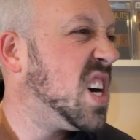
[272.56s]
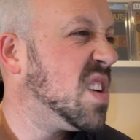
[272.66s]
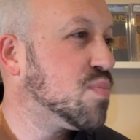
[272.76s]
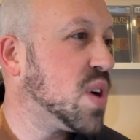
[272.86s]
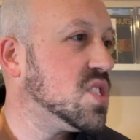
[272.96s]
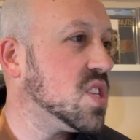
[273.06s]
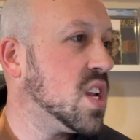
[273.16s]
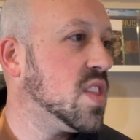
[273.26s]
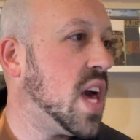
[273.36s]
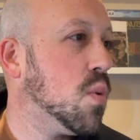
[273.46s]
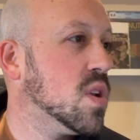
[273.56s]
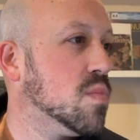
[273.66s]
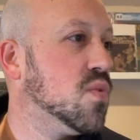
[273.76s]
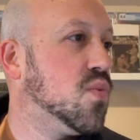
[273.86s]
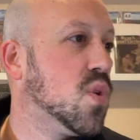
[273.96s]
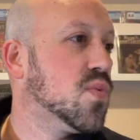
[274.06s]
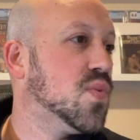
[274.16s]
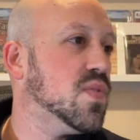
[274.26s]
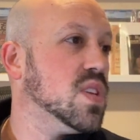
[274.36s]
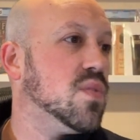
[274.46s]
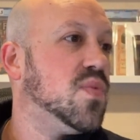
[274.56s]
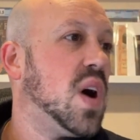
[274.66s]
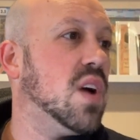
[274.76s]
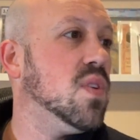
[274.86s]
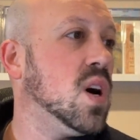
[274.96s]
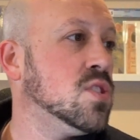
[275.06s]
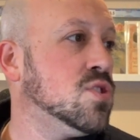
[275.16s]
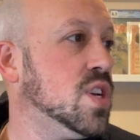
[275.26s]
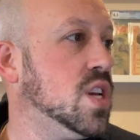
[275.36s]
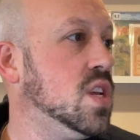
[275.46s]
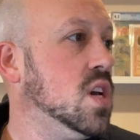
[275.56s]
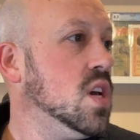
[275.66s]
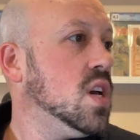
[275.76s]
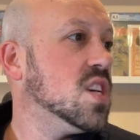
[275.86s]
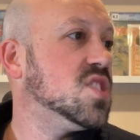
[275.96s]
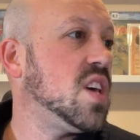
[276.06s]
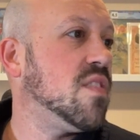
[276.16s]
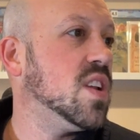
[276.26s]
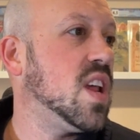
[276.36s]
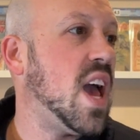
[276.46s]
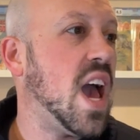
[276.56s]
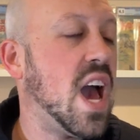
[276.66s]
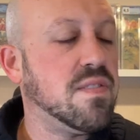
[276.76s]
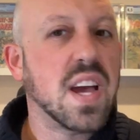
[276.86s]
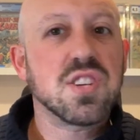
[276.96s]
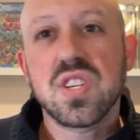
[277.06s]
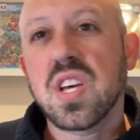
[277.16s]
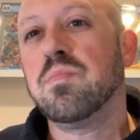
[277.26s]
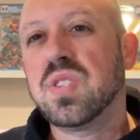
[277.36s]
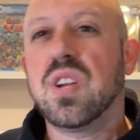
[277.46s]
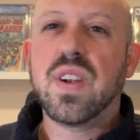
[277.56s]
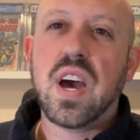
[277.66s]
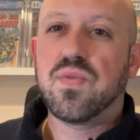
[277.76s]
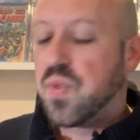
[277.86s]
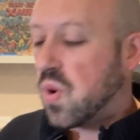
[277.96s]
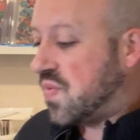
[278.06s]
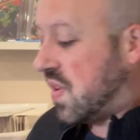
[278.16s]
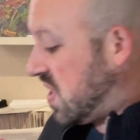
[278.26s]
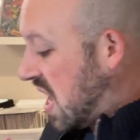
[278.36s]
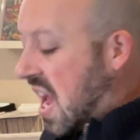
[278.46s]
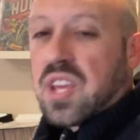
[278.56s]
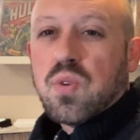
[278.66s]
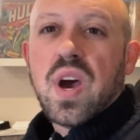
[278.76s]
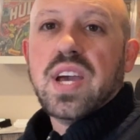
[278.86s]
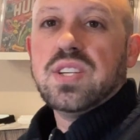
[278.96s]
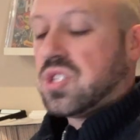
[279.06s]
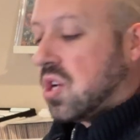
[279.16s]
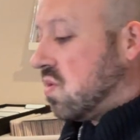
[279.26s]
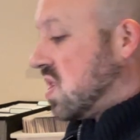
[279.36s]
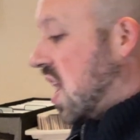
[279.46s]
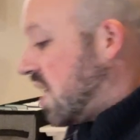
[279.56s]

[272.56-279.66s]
pricing on that would have been $450 to $500. A 7.5 actually comes in around $450 anyway, so not a